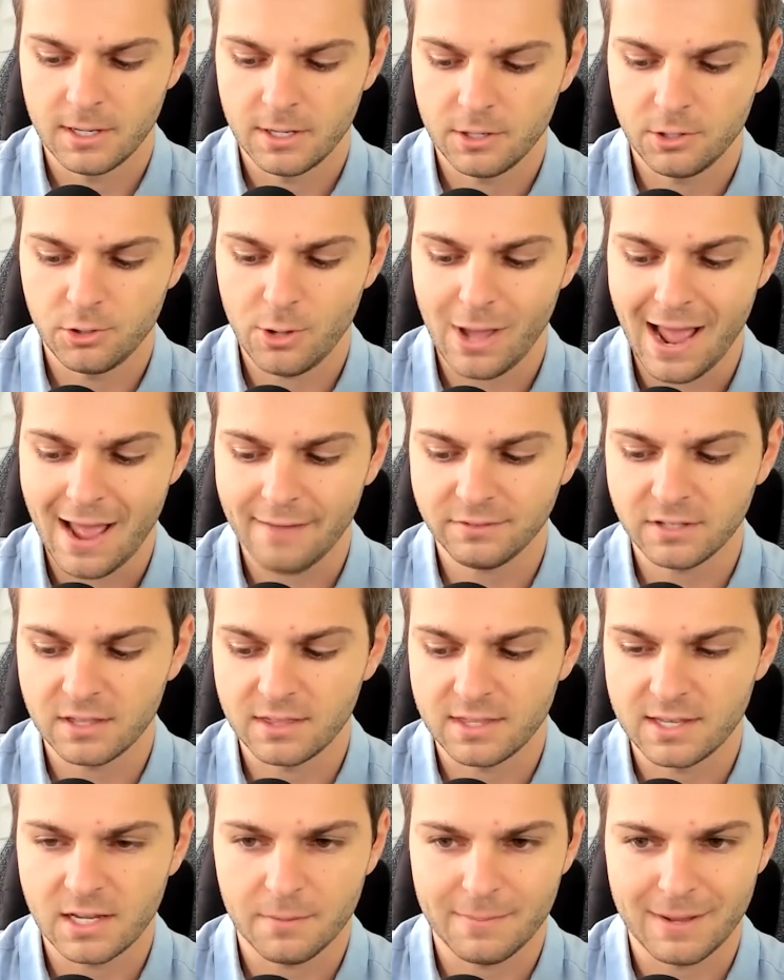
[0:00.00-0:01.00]
you have to
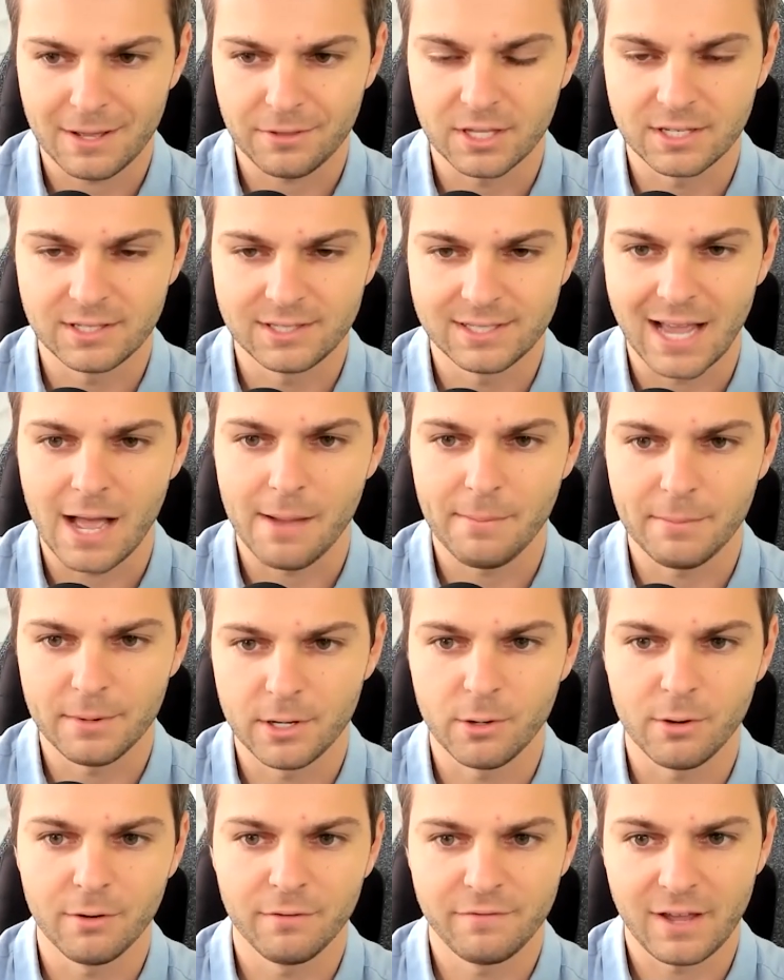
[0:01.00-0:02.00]
think about the
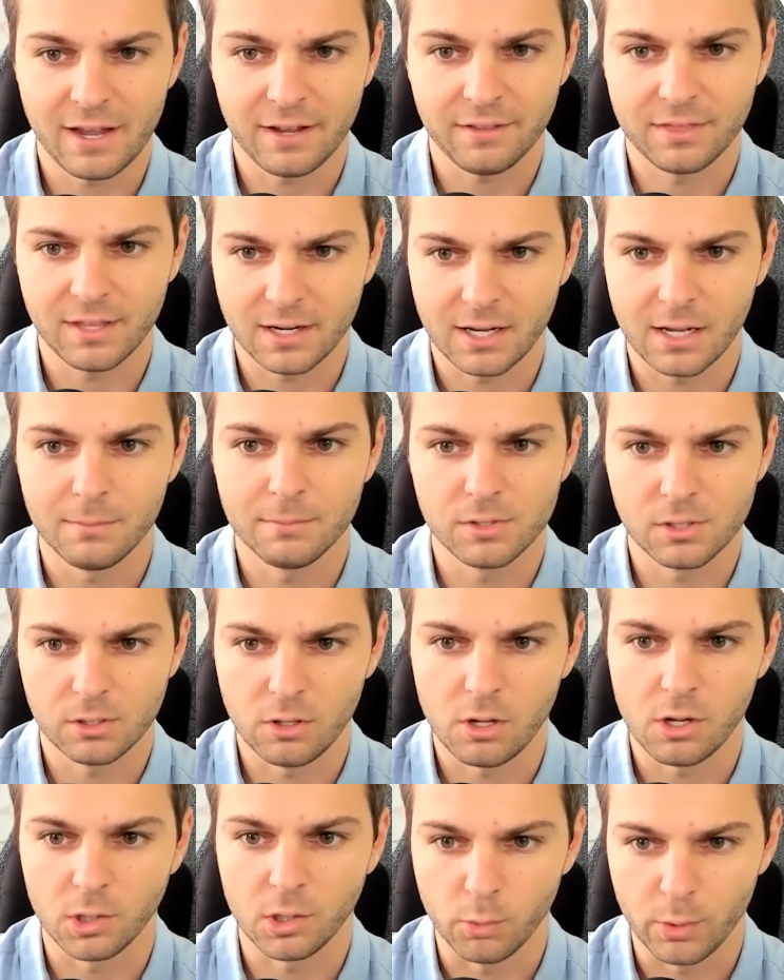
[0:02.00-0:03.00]
domino effect that comes
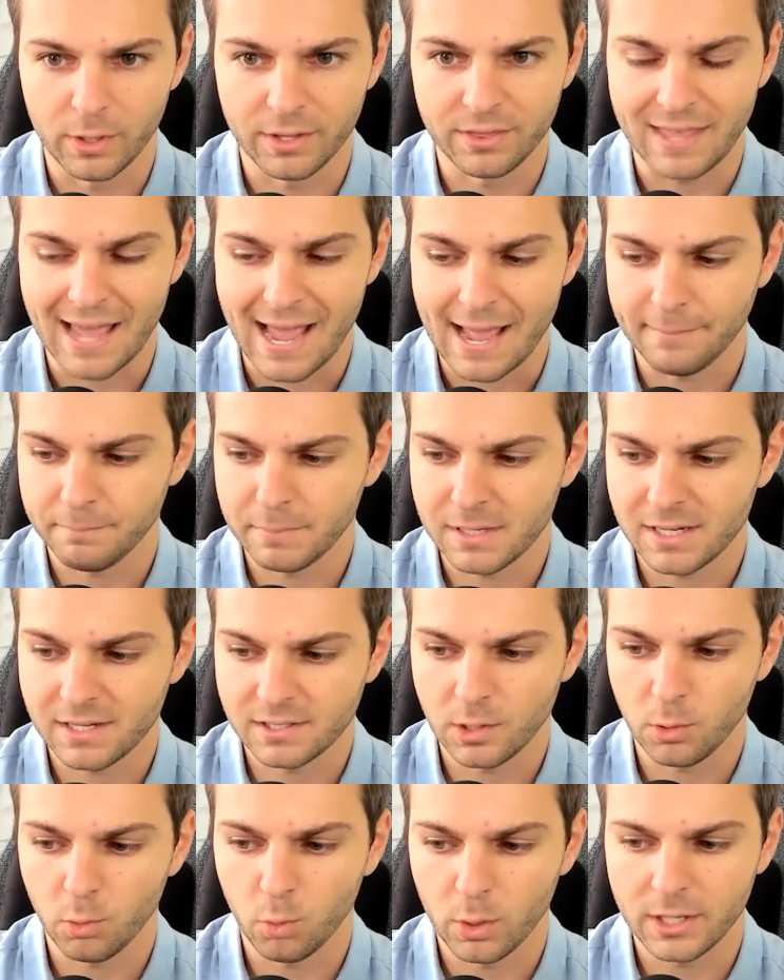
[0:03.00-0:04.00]
along with that because
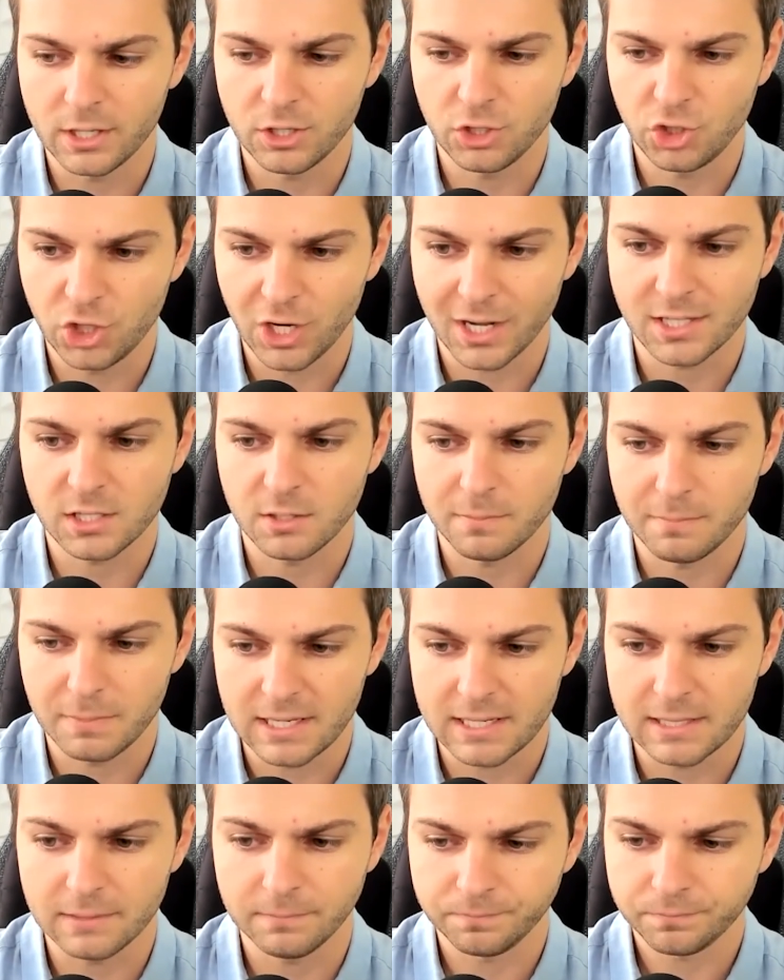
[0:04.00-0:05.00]
it wouldn't just
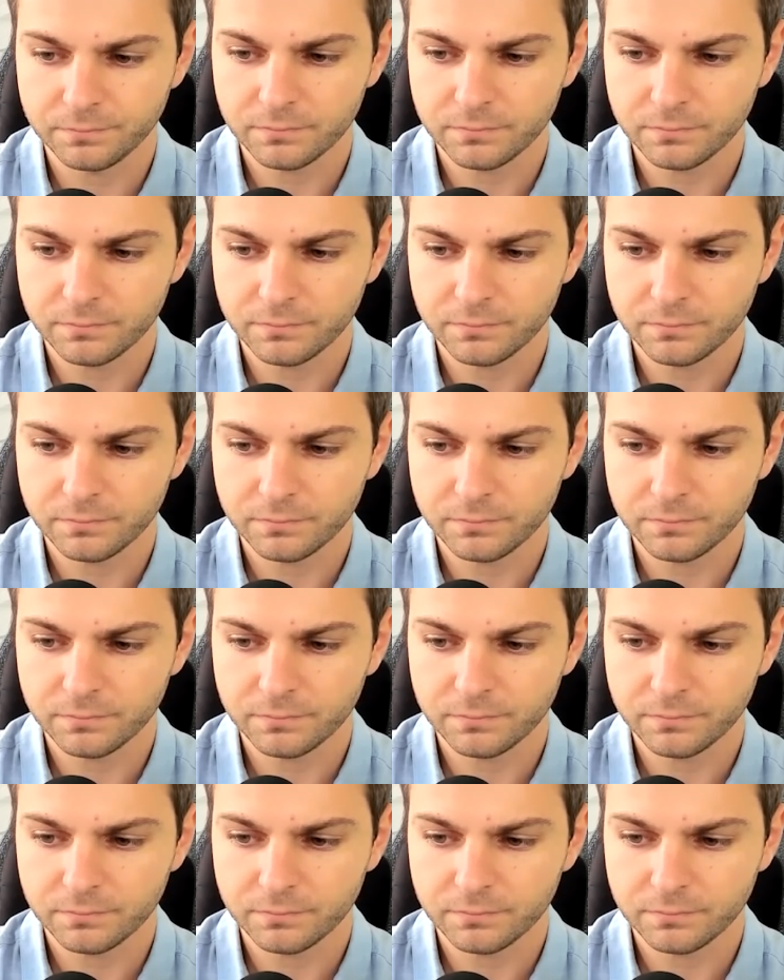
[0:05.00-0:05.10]
be."